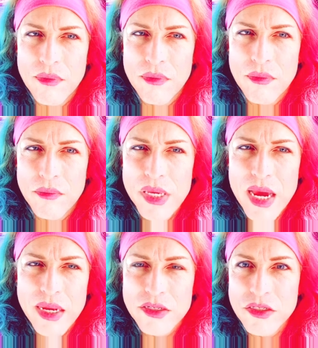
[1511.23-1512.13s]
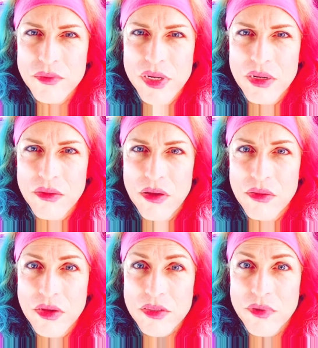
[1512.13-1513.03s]
beyond just meeting a
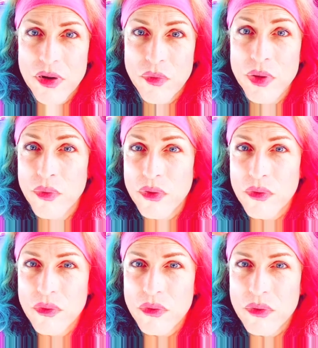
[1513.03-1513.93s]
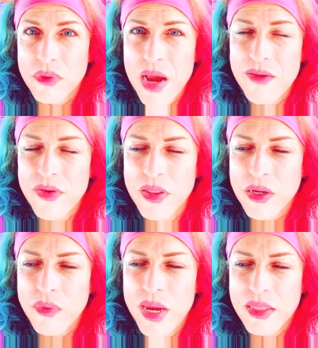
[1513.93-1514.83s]
long-lost brother. I felt
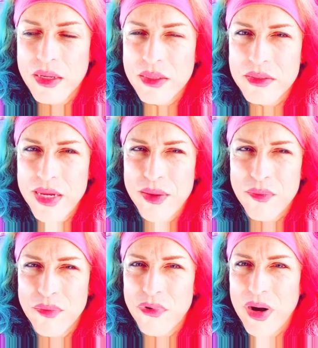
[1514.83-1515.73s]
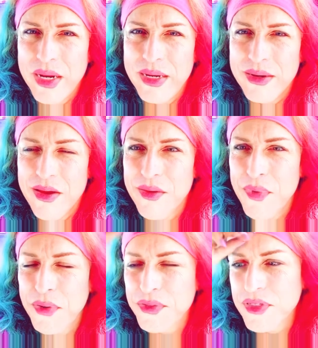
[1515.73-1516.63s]
like we had like the same brain
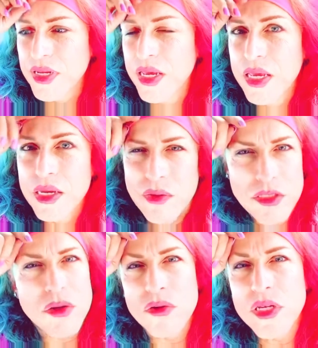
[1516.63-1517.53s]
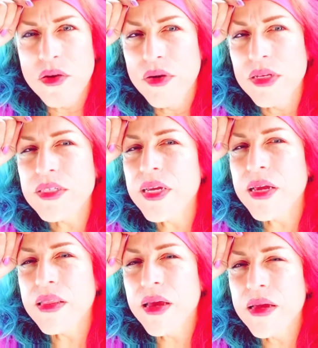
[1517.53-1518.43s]
almost. It was so synchronistic,
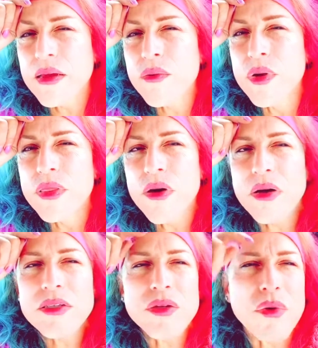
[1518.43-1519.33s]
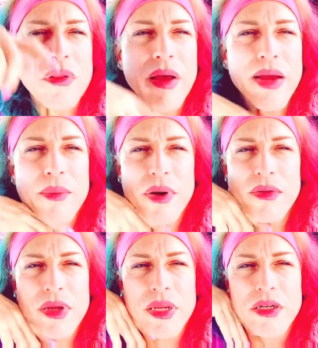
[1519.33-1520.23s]
and like we thought so alike about
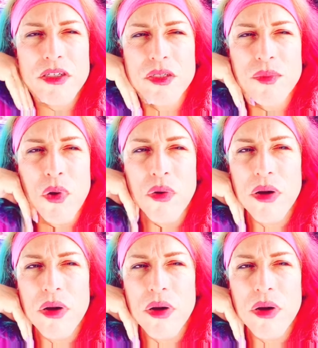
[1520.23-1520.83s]
everything. He just spoke